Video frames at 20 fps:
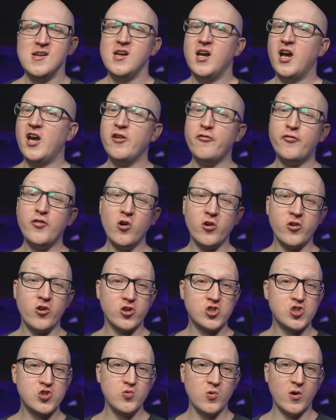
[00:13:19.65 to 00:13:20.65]
And if you're
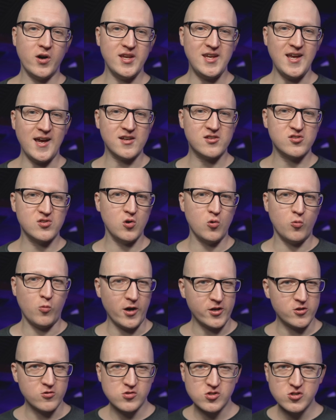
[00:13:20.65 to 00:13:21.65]
not sure yet
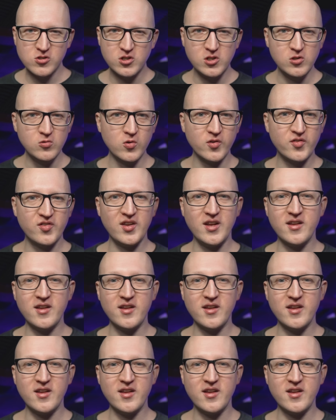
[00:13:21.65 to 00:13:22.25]
what you should use,